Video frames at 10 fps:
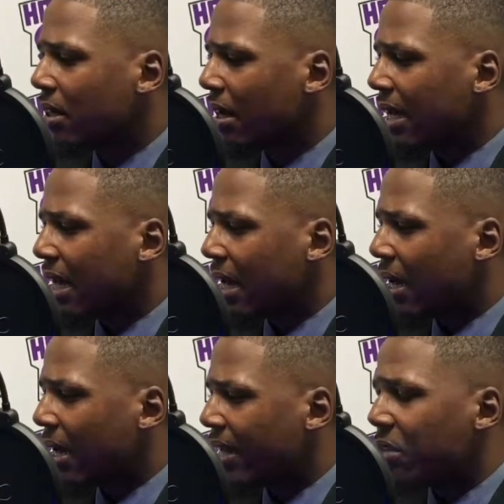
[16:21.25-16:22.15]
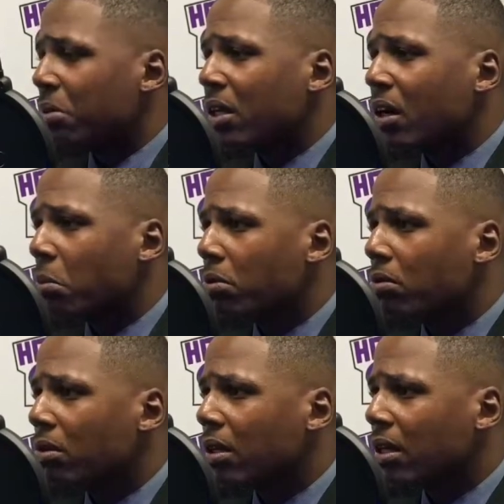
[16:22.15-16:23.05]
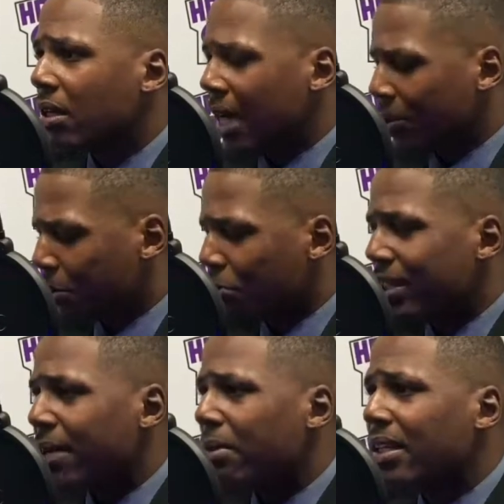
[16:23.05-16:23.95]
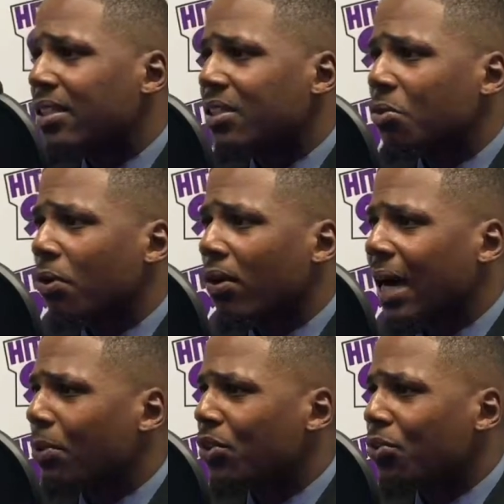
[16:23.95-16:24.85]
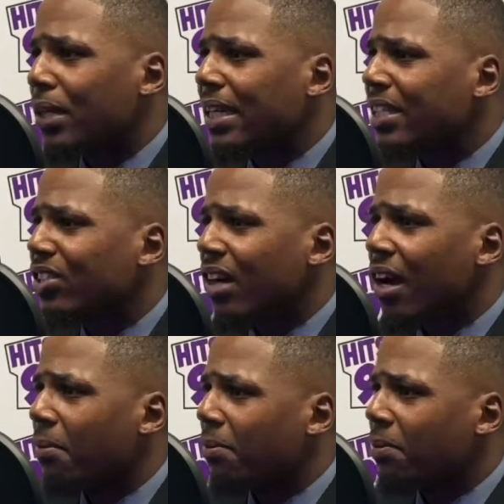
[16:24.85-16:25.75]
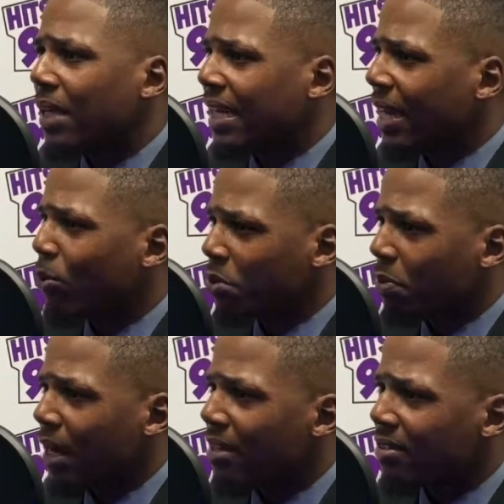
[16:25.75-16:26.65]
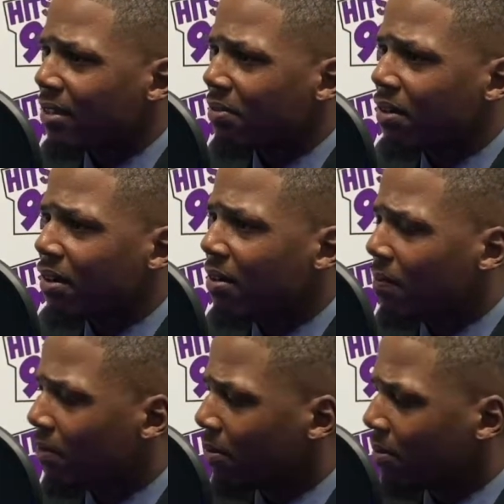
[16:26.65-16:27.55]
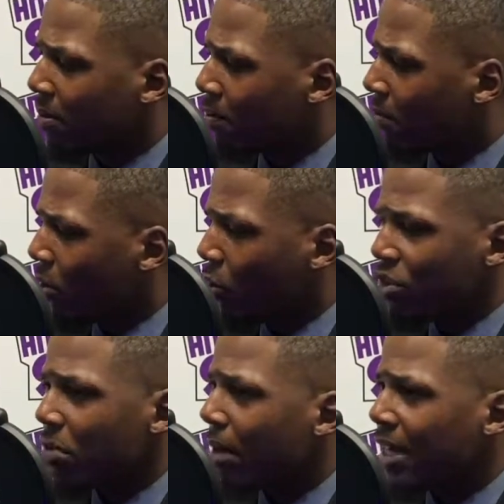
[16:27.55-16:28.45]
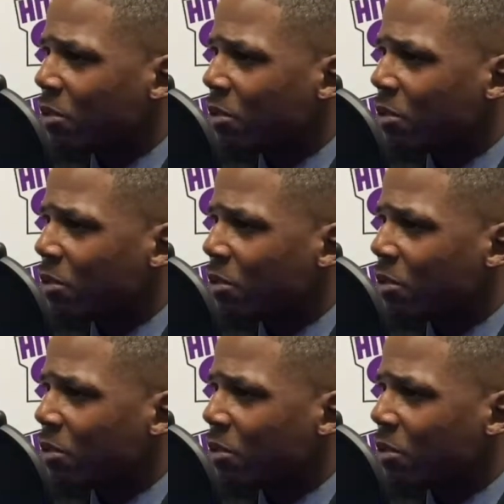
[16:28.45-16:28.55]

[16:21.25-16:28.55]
And I had to be humble. I would do demolition work. I would do any job that was positive on somebody's